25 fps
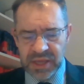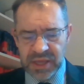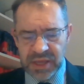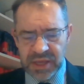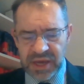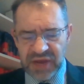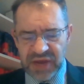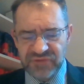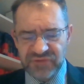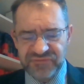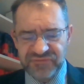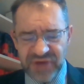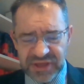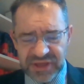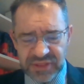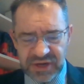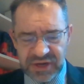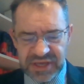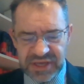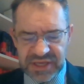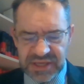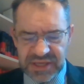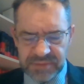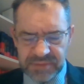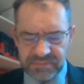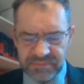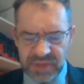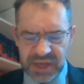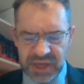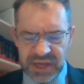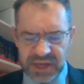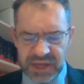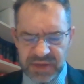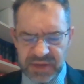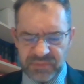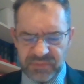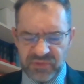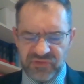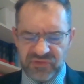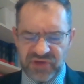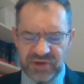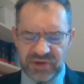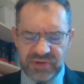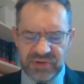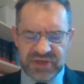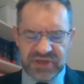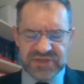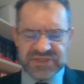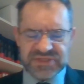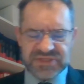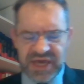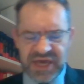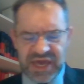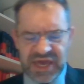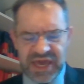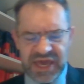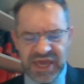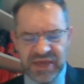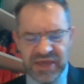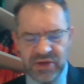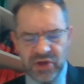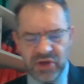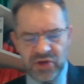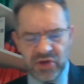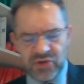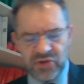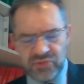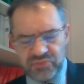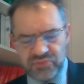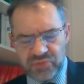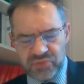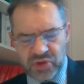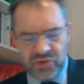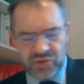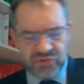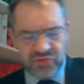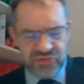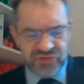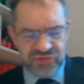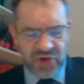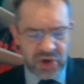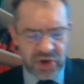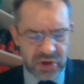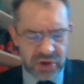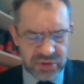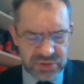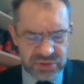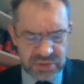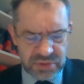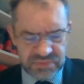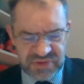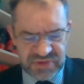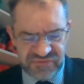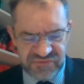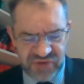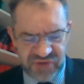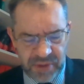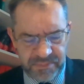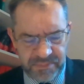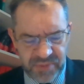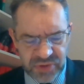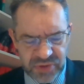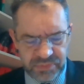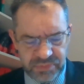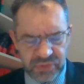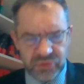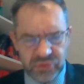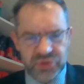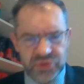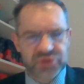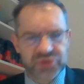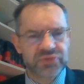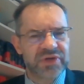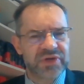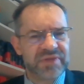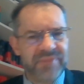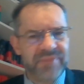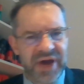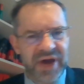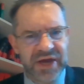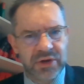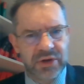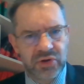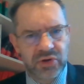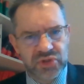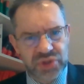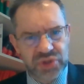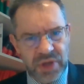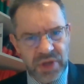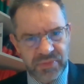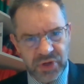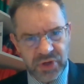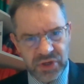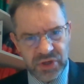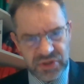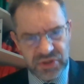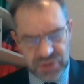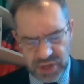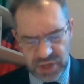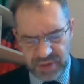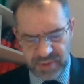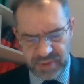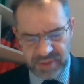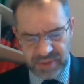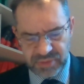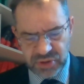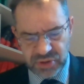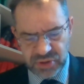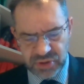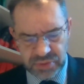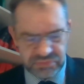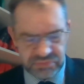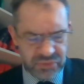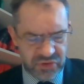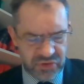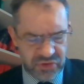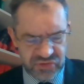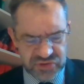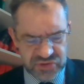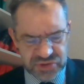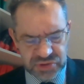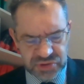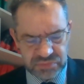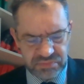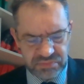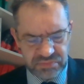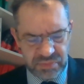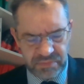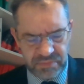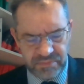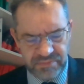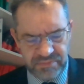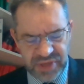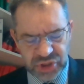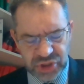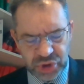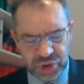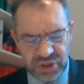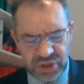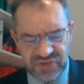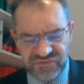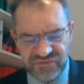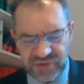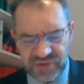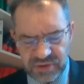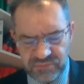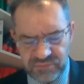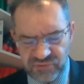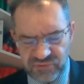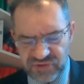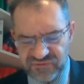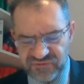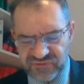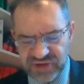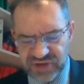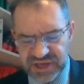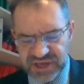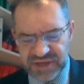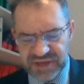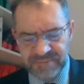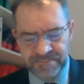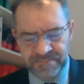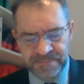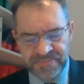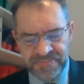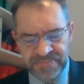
And finally, there is a third development, which is really minor, so I'm going to mention it very briefly.